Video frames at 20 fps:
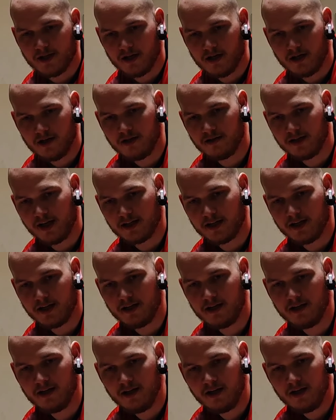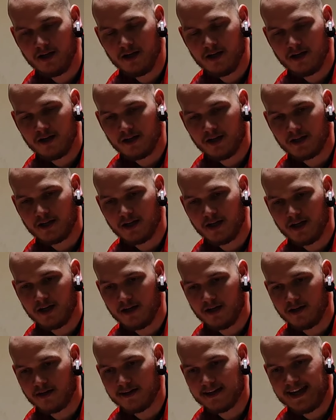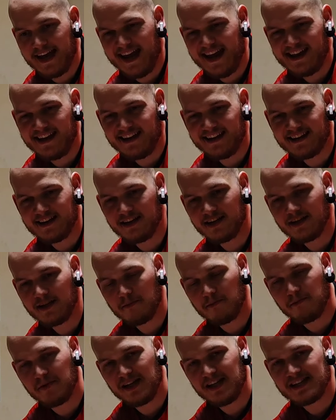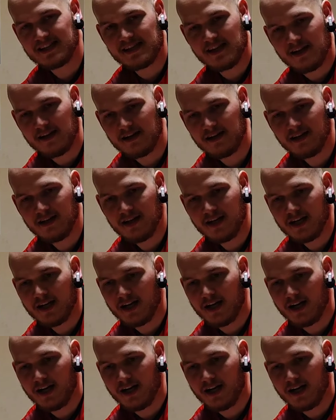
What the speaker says: a lot of cake, pizza,